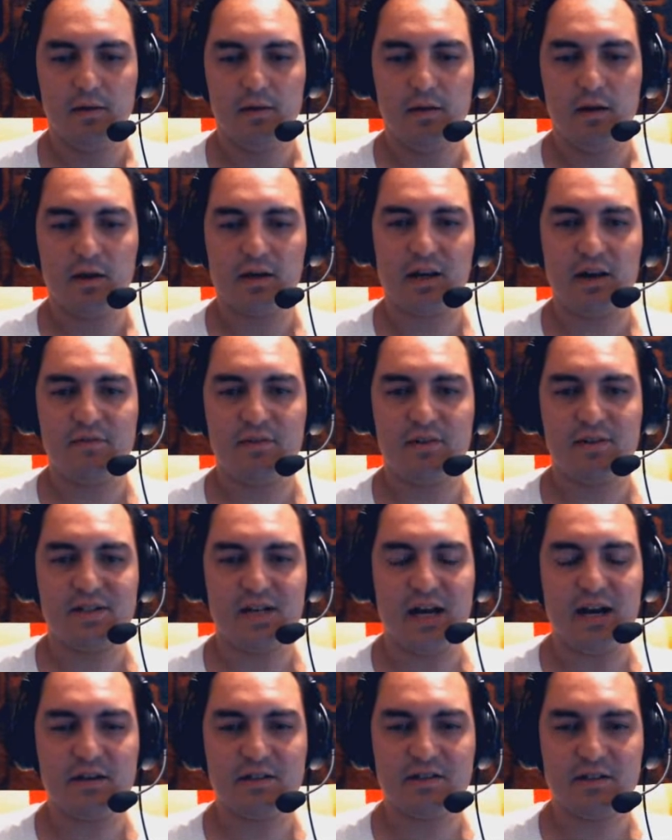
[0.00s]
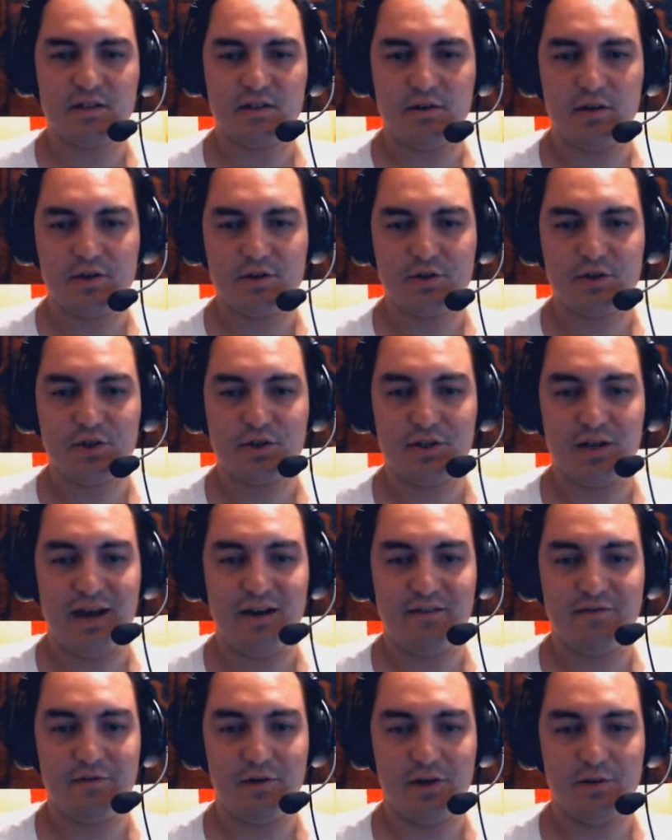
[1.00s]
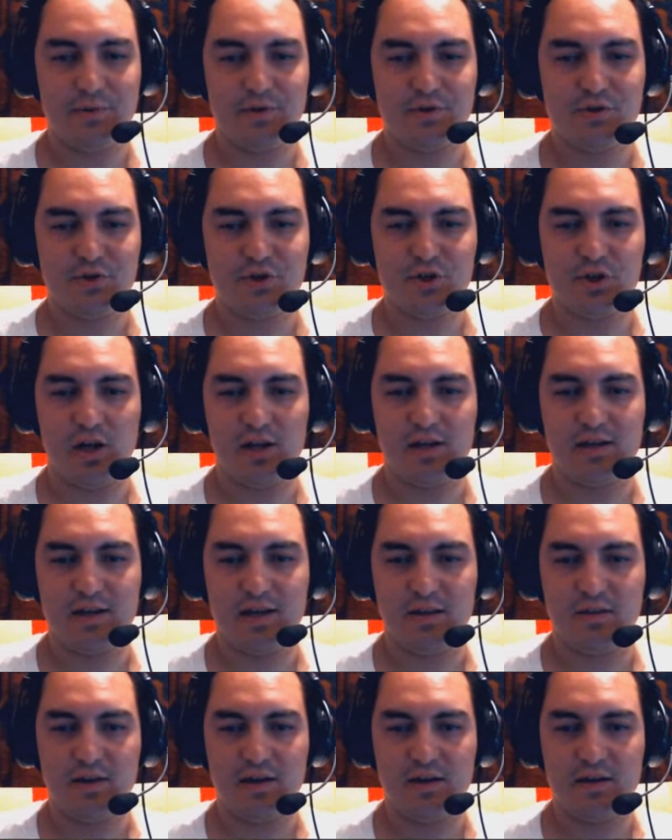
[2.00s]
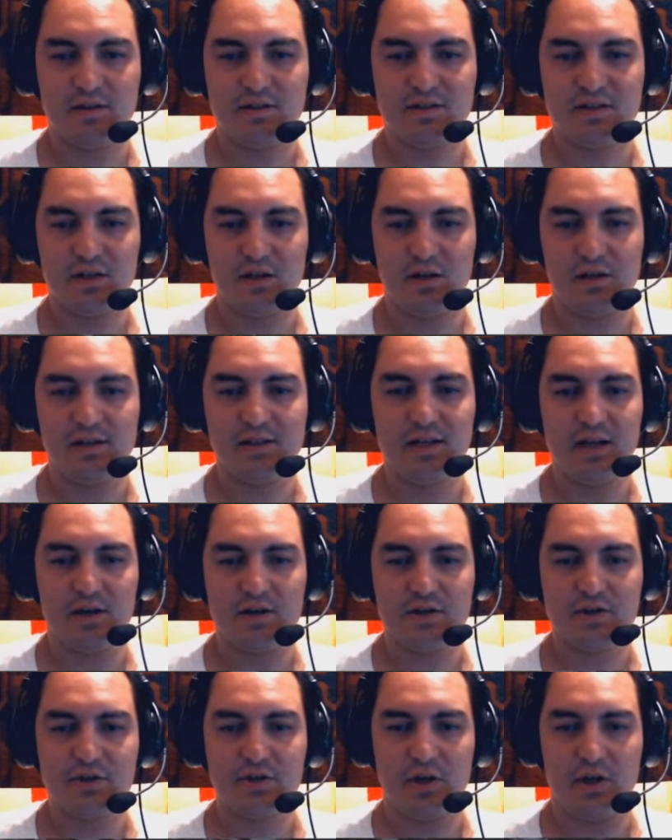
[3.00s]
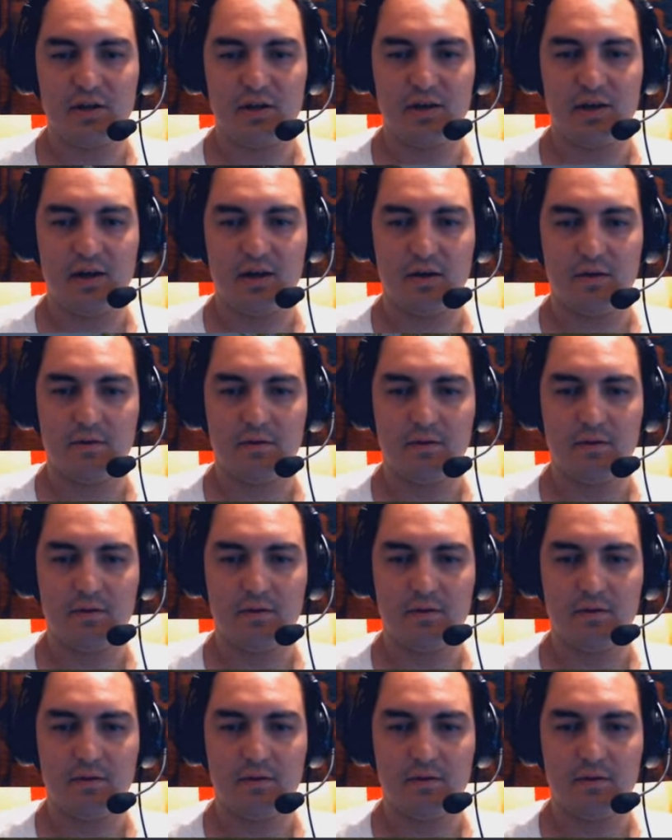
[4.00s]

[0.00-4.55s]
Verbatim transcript: Okay, if the tires are not have not been shot yet, they certainly are shot now.